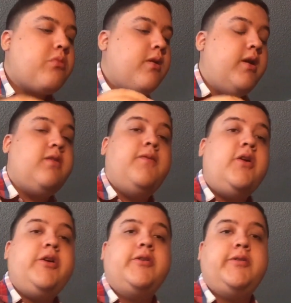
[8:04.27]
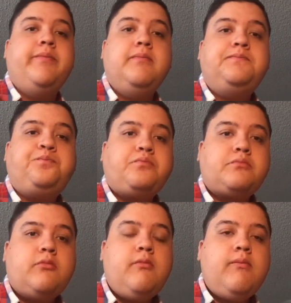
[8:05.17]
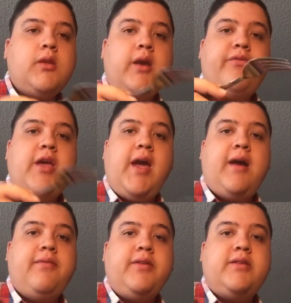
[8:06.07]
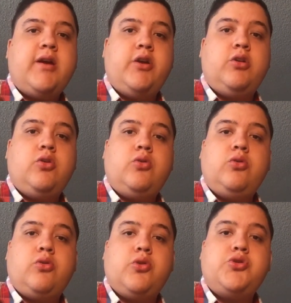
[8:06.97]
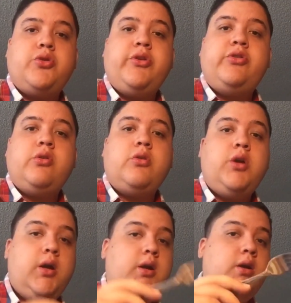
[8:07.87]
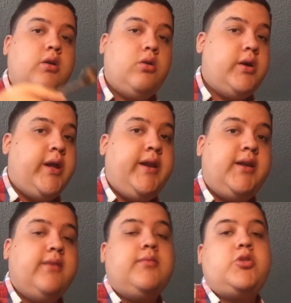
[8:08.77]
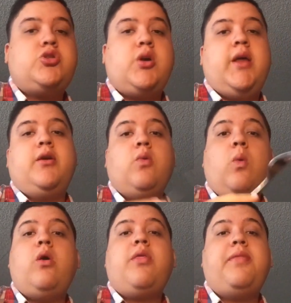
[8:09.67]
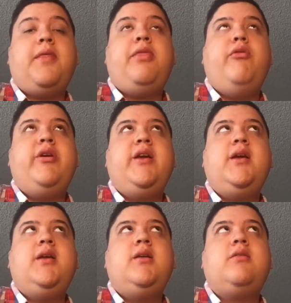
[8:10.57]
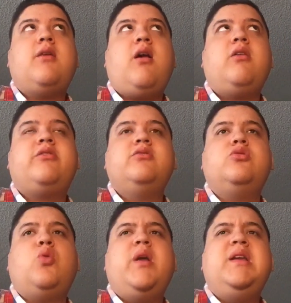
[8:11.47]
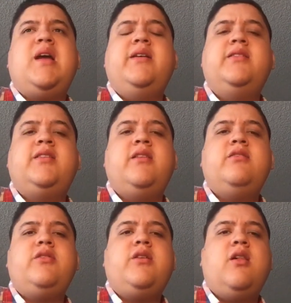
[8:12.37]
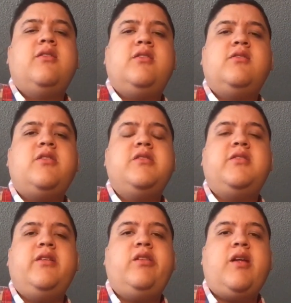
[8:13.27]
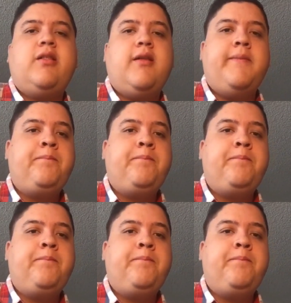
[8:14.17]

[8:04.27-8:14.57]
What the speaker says: It's very good. If they have these at your local grocery store, go ahead and give them a try. They're worth the $3.29, $3.30 that